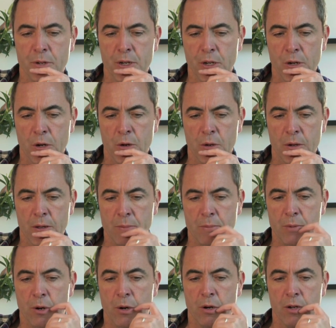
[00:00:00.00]
you know,
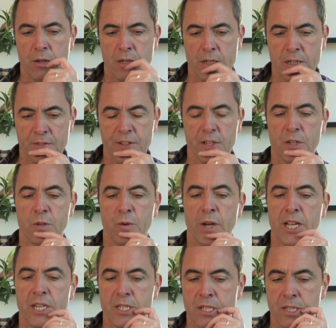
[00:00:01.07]
important and difficult
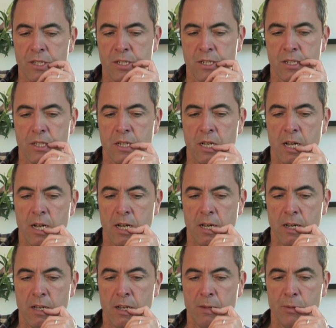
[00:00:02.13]
questions
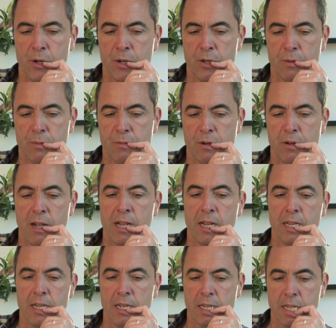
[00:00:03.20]
about
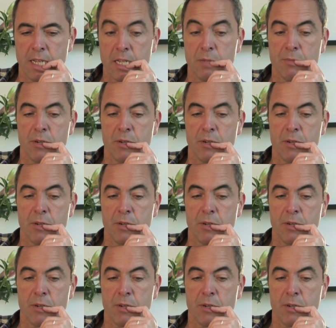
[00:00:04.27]
morality and kids,